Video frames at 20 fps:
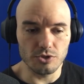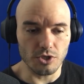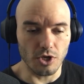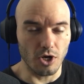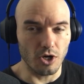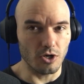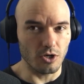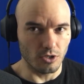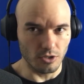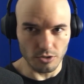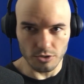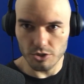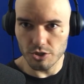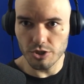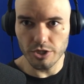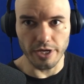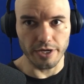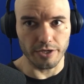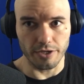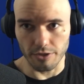are
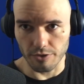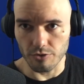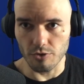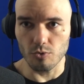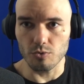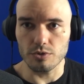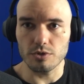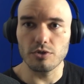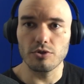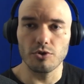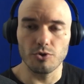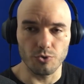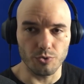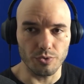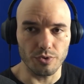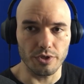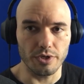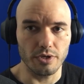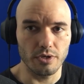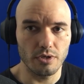checking those
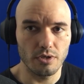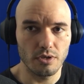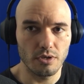thoroughly.